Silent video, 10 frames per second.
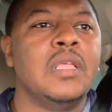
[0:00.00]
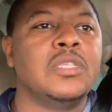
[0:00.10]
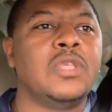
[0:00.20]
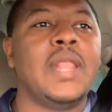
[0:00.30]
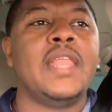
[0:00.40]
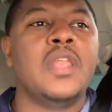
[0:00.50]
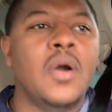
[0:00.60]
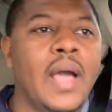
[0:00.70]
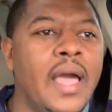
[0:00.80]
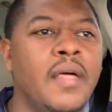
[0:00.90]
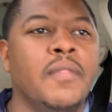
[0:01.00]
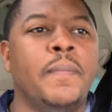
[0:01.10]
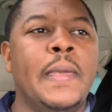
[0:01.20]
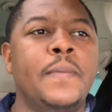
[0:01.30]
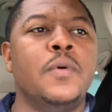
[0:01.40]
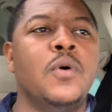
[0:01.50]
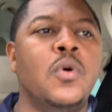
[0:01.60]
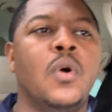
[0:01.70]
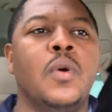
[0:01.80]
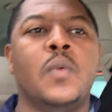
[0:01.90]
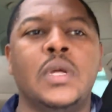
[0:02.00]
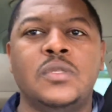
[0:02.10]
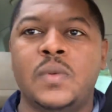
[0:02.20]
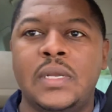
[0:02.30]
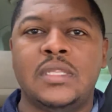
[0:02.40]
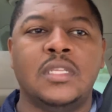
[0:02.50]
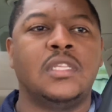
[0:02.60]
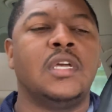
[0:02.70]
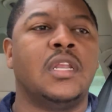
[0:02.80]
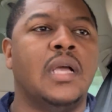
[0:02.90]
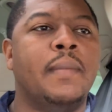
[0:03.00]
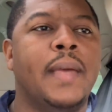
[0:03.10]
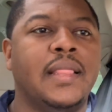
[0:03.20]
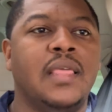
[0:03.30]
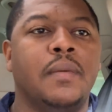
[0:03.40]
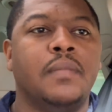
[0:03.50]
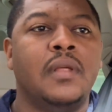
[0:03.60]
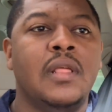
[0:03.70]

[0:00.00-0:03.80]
So they know how people who are once witnesses are going to come at them.